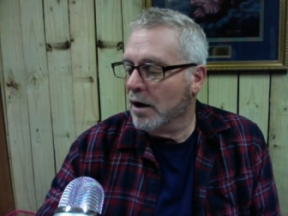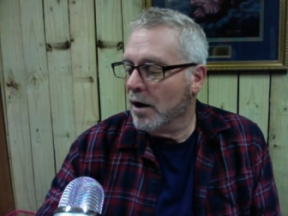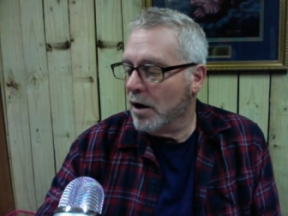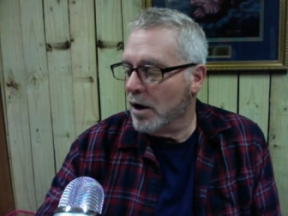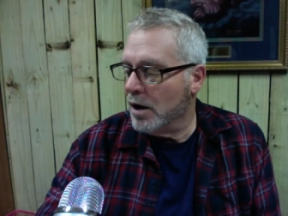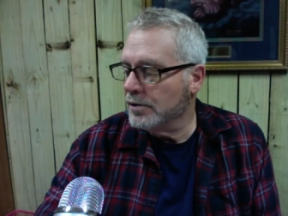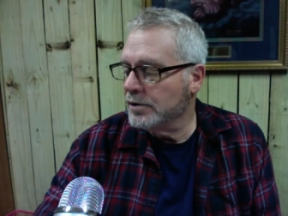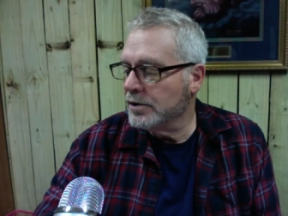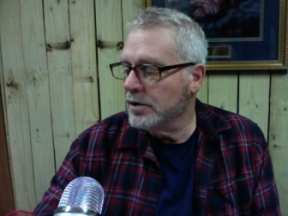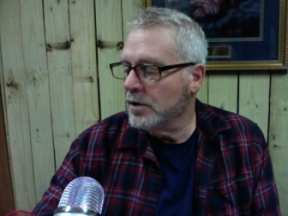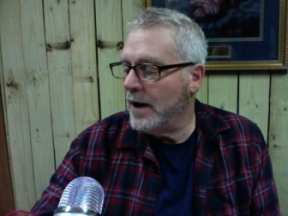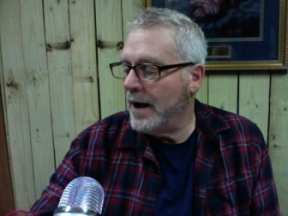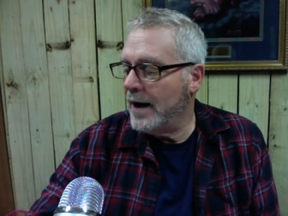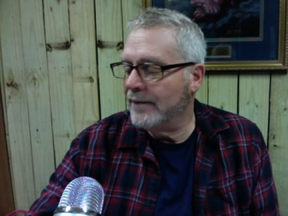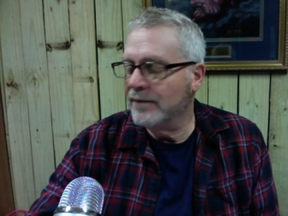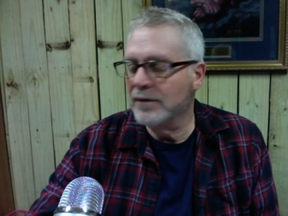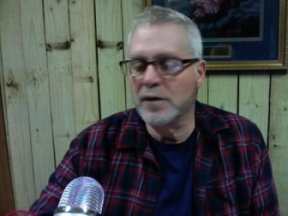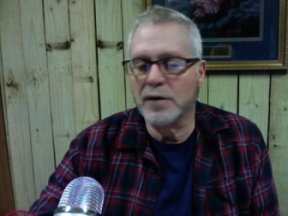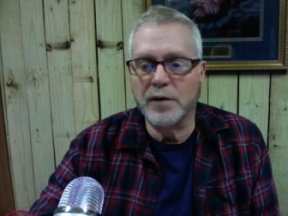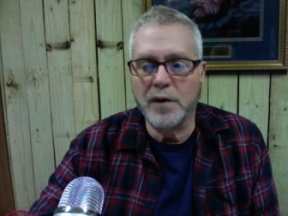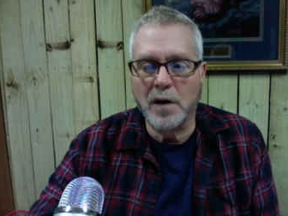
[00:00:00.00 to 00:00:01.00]
also
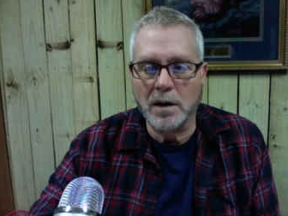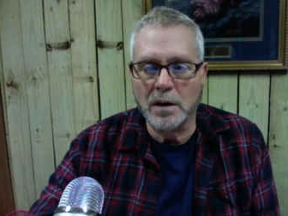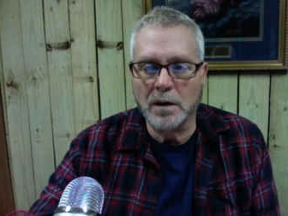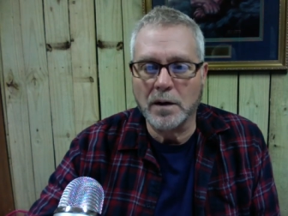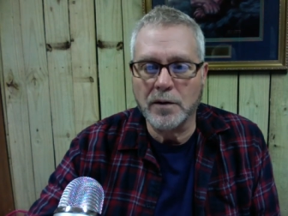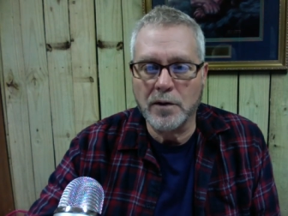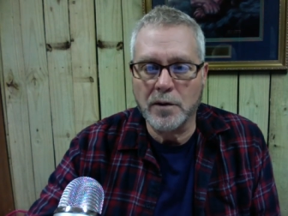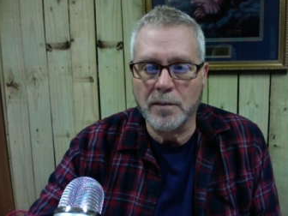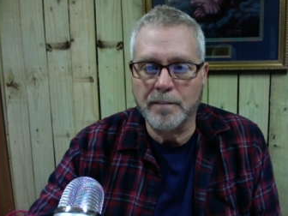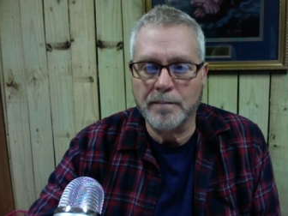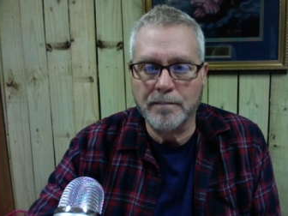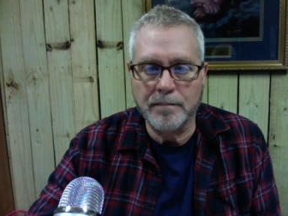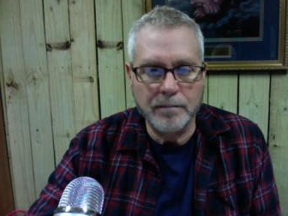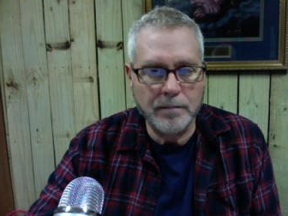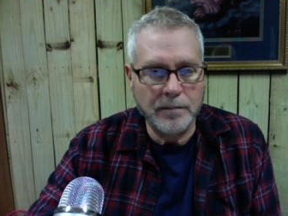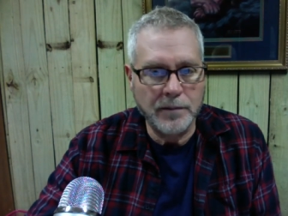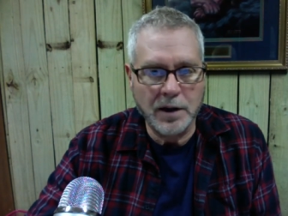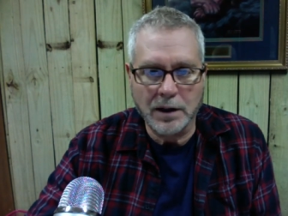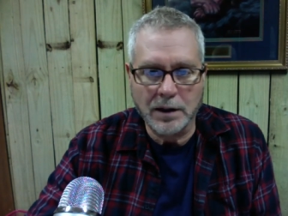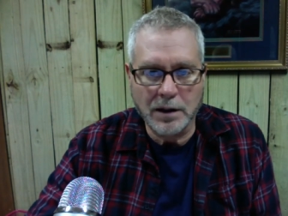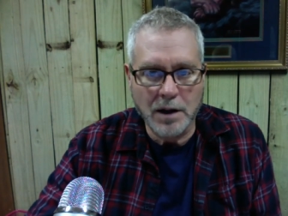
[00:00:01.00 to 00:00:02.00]
have to follow
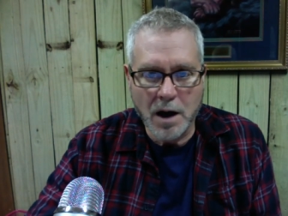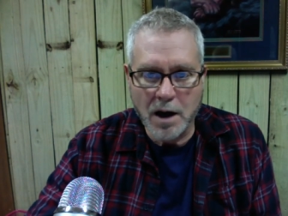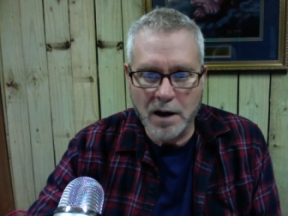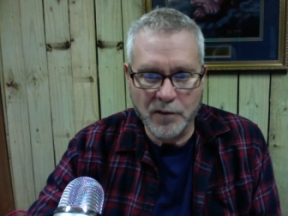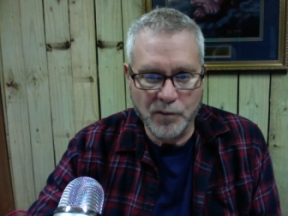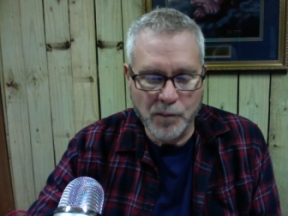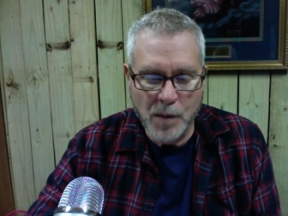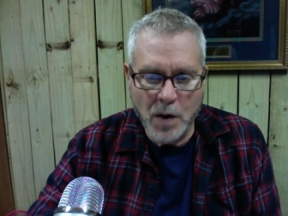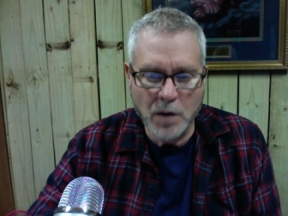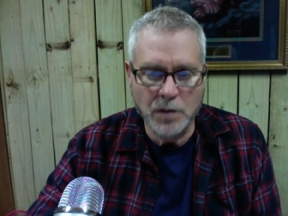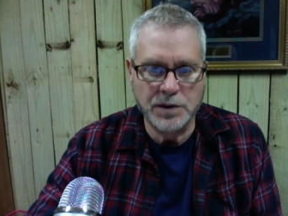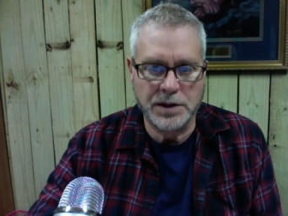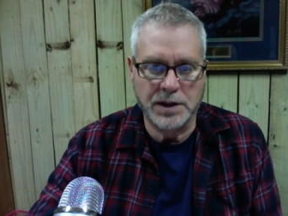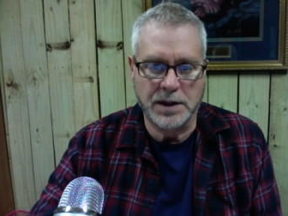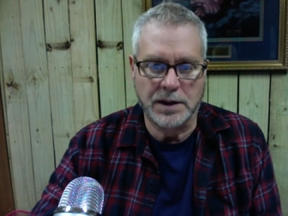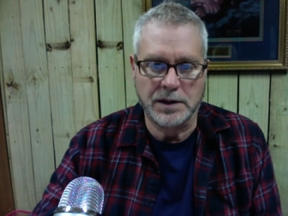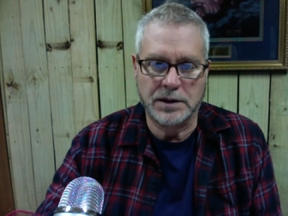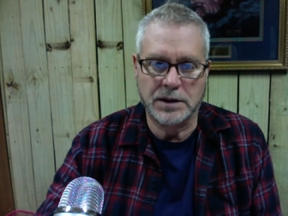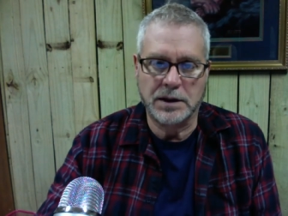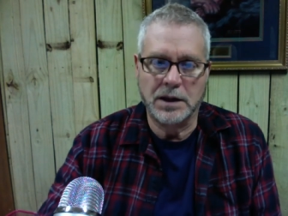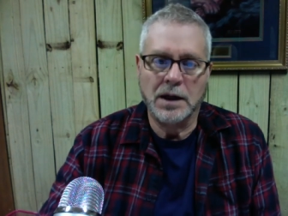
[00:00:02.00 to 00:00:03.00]
the law of
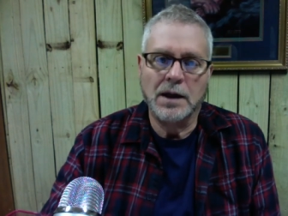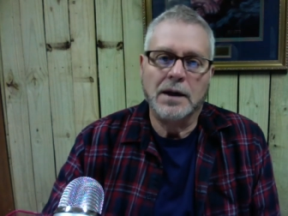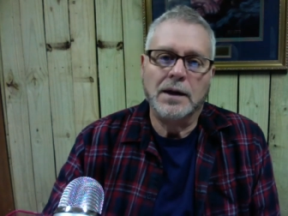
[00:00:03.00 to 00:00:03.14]
Moses